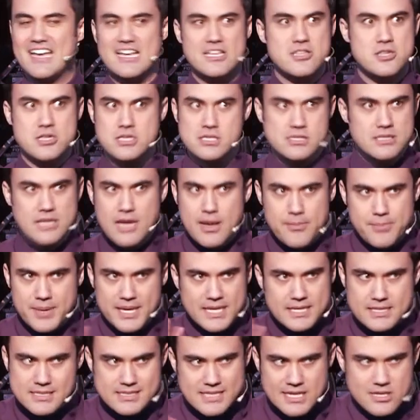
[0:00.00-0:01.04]
She's not
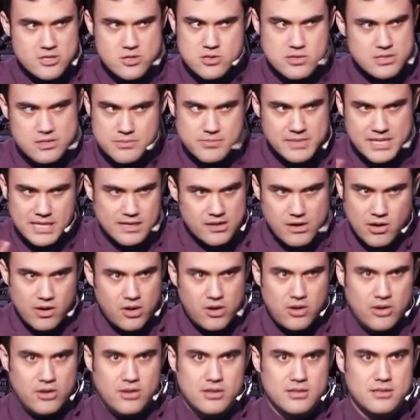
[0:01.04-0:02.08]
paying attention to me at
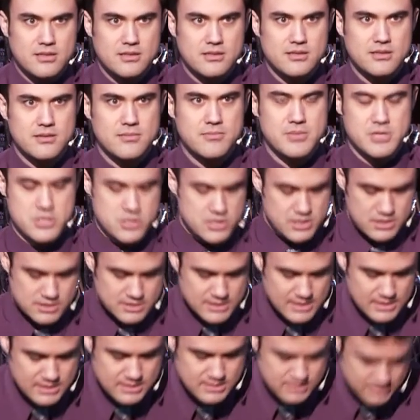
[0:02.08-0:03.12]
all, but she's
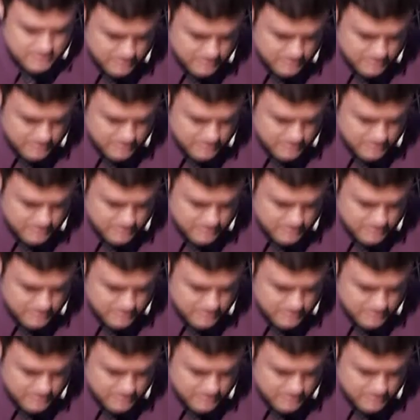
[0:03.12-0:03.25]
like,